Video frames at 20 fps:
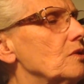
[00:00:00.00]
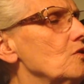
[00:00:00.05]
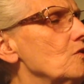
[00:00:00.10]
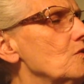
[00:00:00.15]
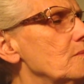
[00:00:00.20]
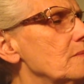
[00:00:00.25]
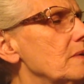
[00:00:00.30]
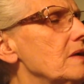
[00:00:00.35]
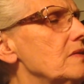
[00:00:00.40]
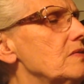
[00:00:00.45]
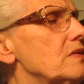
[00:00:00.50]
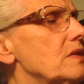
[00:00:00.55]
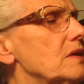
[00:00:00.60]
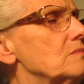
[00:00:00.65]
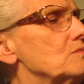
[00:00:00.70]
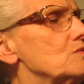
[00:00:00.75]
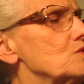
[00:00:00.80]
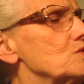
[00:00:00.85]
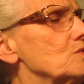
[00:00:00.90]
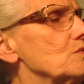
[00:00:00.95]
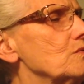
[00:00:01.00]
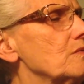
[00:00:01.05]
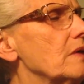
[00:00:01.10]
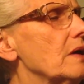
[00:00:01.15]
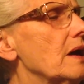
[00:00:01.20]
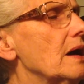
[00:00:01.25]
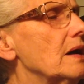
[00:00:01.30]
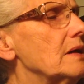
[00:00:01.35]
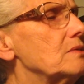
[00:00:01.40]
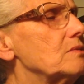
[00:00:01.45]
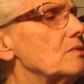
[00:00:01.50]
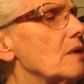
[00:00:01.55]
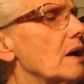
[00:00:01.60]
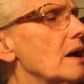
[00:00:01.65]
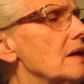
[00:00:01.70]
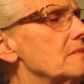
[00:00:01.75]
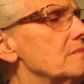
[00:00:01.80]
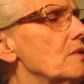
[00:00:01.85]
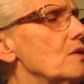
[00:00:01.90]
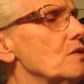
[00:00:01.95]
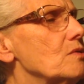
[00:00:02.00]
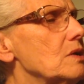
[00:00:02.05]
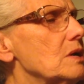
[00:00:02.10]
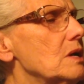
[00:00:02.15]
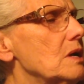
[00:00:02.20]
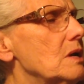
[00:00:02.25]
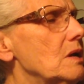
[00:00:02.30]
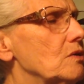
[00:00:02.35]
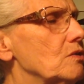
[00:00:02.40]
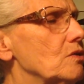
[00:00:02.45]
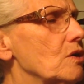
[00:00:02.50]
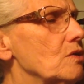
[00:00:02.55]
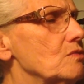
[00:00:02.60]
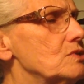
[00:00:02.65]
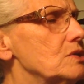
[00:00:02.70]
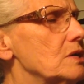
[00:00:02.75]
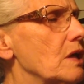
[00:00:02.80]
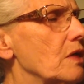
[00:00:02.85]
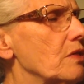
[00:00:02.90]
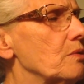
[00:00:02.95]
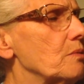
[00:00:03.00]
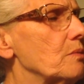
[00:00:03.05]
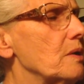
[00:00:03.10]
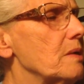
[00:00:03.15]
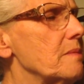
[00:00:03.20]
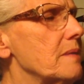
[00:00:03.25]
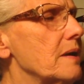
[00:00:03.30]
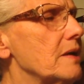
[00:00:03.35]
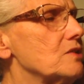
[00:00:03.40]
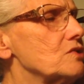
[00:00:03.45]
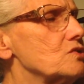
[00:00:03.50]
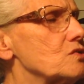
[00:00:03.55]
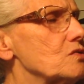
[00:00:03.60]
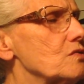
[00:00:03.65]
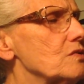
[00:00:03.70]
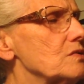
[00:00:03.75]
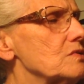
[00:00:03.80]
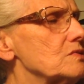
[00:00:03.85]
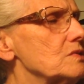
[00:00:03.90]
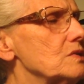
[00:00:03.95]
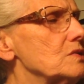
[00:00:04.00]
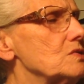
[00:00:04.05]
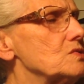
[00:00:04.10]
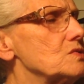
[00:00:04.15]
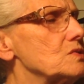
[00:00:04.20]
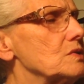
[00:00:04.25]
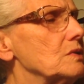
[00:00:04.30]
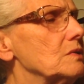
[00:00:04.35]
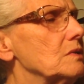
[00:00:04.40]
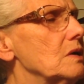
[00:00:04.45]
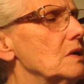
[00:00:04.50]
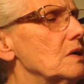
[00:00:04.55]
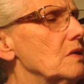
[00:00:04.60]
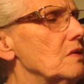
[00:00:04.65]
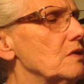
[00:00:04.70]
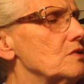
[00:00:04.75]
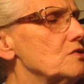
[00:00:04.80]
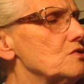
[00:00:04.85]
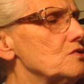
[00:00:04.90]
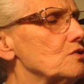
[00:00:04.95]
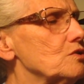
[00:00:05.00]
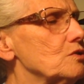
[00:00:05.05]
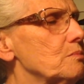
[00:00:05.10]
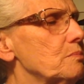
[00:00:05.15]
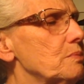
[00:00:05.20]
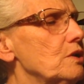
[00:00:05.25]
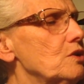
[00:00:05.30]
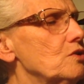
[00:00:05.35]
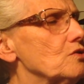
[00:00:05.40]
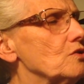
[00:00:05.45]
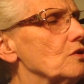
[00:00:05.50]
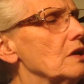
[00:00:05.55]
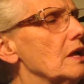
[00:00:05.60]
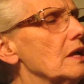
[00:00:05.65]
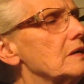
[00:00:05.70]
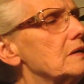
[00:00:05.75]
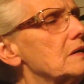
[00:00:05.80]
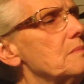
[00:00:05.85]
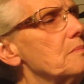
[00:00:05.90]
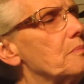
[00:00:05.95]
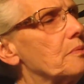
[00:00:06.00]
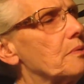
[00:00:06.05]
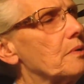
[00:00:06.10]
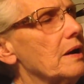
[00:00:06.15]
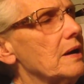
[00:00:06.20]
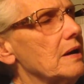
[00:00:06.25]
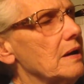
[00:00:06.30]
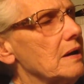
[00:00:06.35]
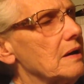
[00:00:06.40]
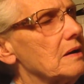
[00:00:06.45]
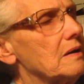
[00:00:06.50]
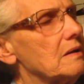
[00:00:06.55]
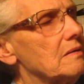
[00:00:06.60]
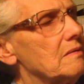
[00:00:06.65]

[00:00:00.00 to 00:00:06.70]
You made them do that, cried Loki. Go tell the ringmaster this instant. This could be your lucky break.